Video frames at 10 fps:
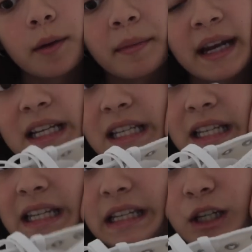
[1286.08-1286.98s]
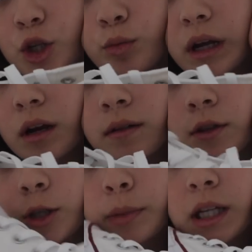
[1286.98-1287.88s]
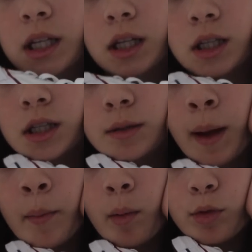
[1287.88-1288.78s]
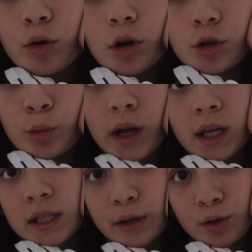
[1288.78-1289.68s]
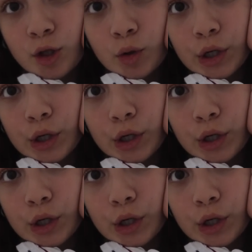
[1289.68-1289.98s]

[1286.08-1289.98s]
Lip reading: me and Allison needed new white Converse because my mom threw hers away because they were so